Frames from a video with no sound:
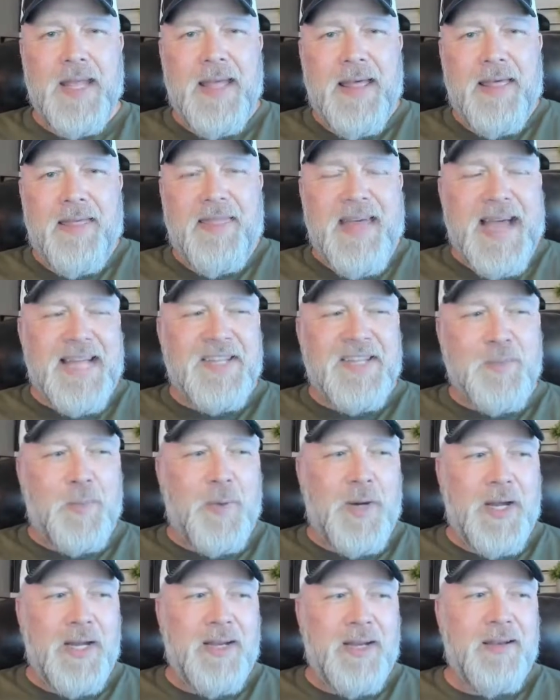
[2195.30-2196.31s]
That's
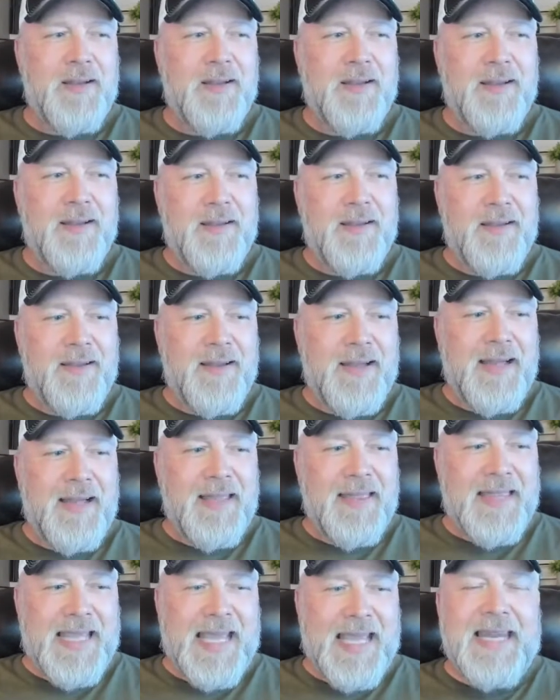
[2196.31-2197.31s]
what
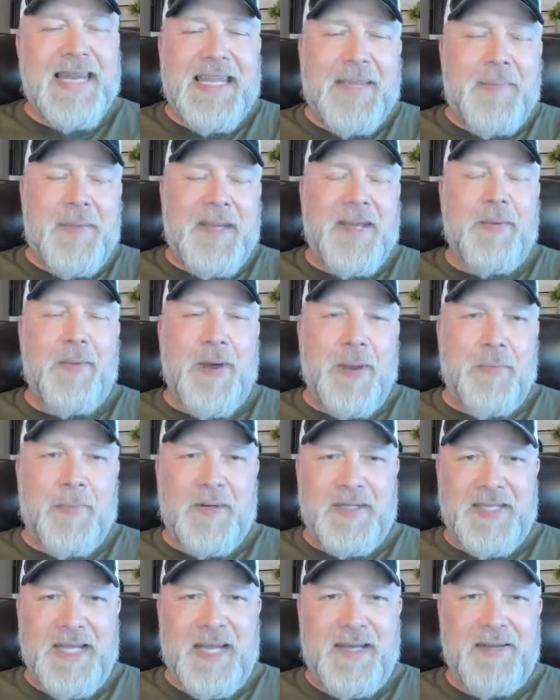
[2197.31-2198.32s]
the NDP
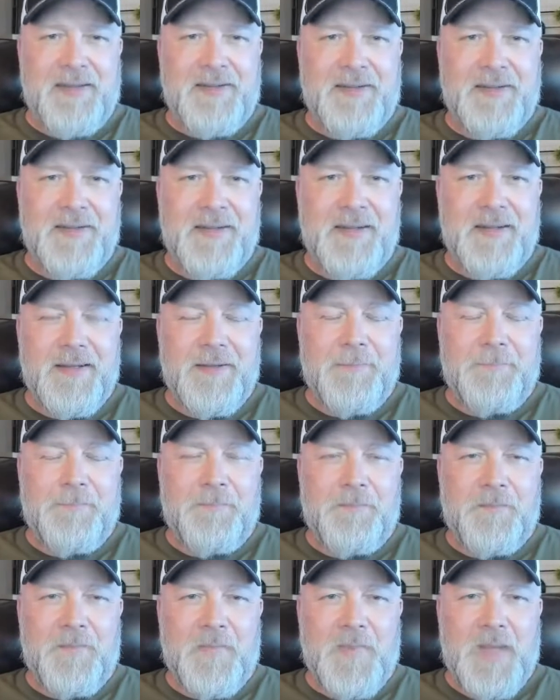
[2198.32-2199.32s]
represents
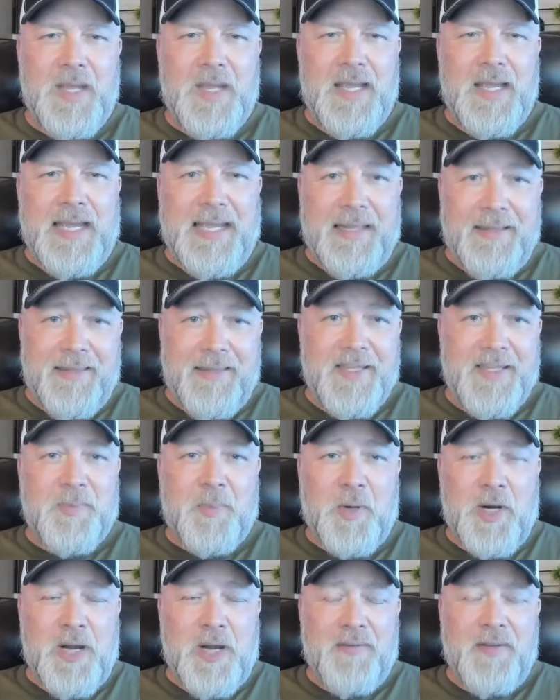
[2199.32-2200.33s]
in this
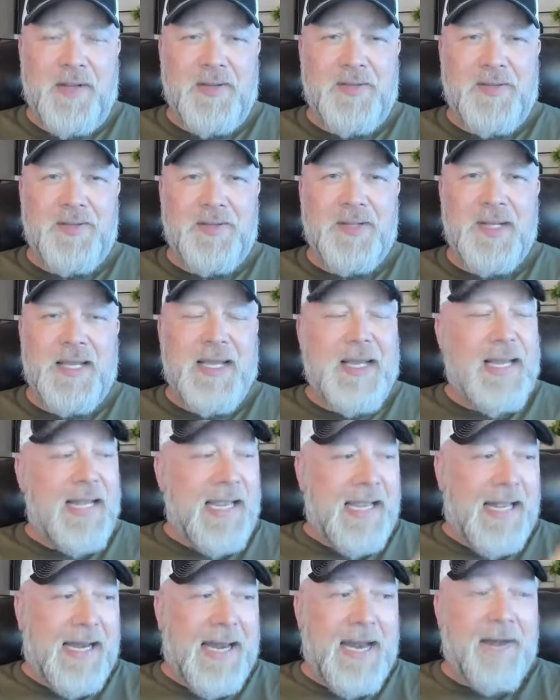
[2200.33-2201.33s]
province,
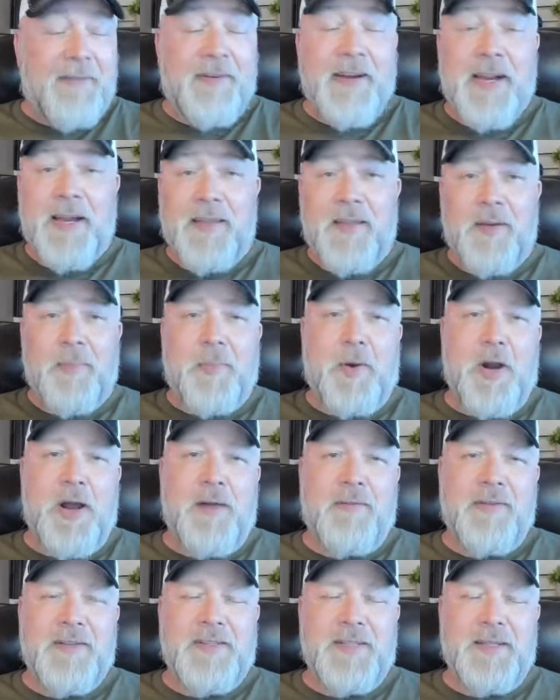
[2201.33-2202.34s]
in every other
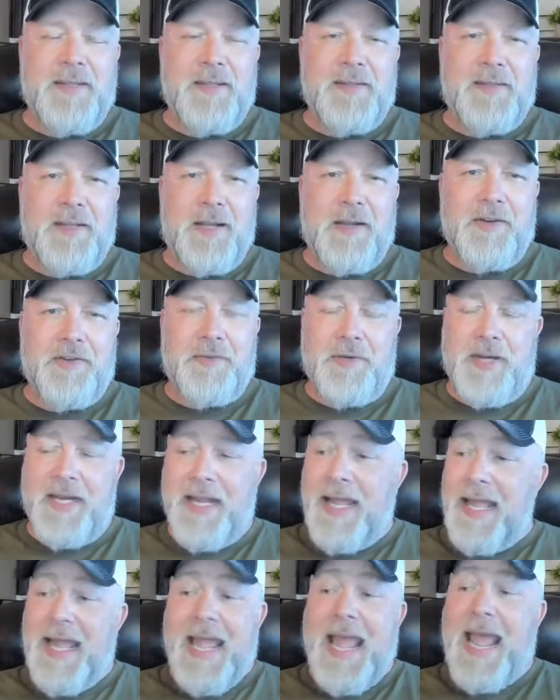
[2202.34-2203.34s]
province in this country,
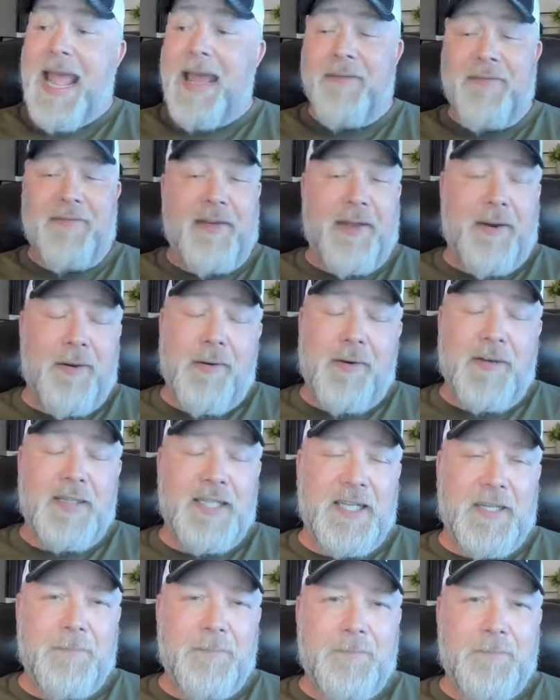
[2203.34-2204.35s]
and
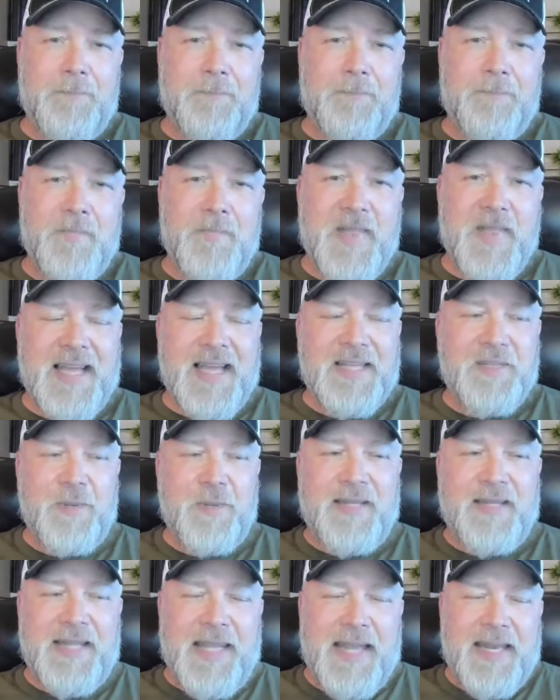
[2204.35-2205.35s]
federally. That's
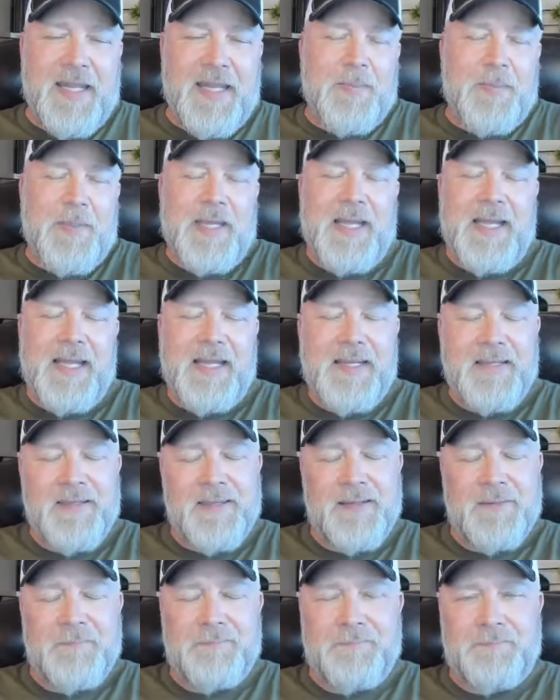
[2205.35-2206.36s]
what the NDP is.
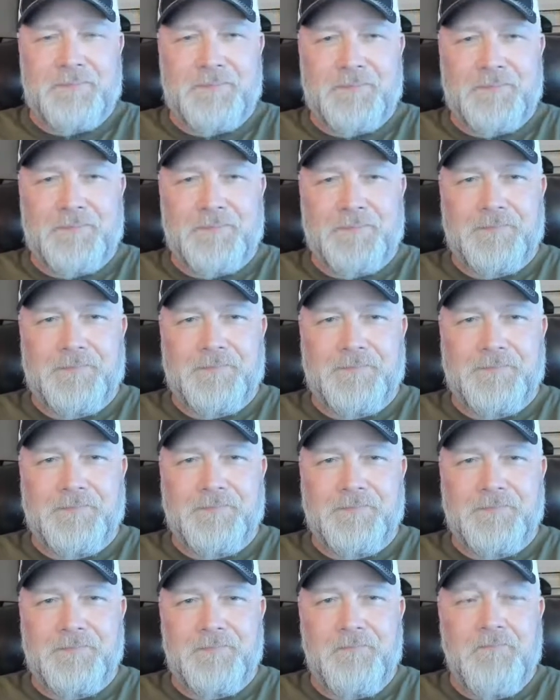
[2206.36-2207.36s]

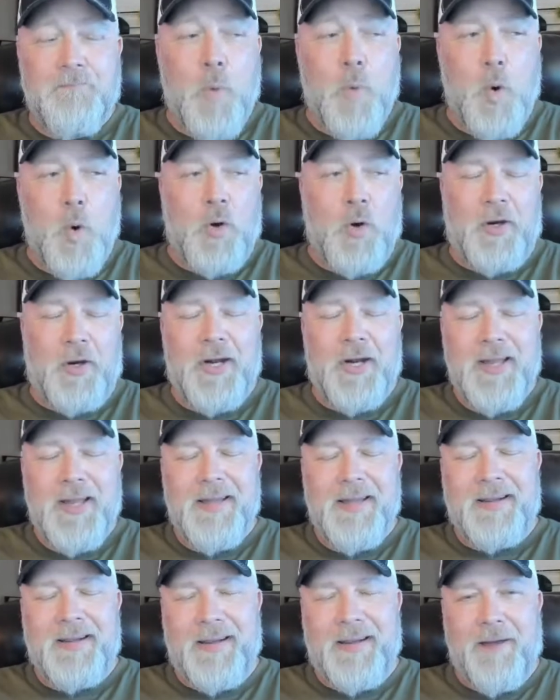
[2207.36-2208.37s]
More
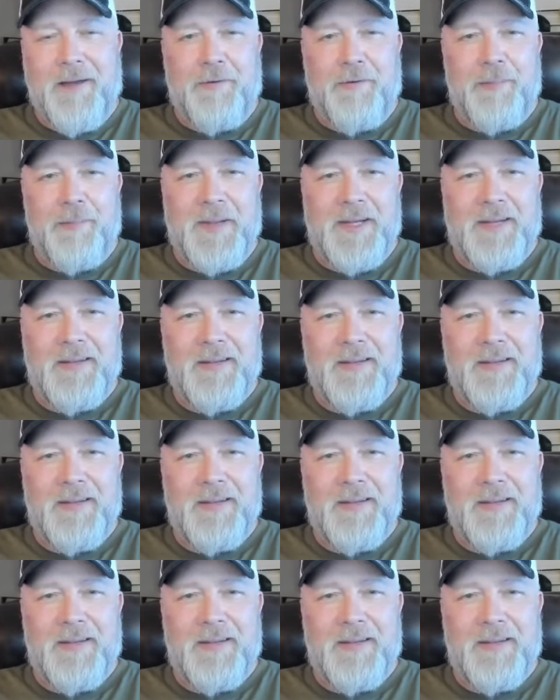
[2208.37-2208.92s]
government.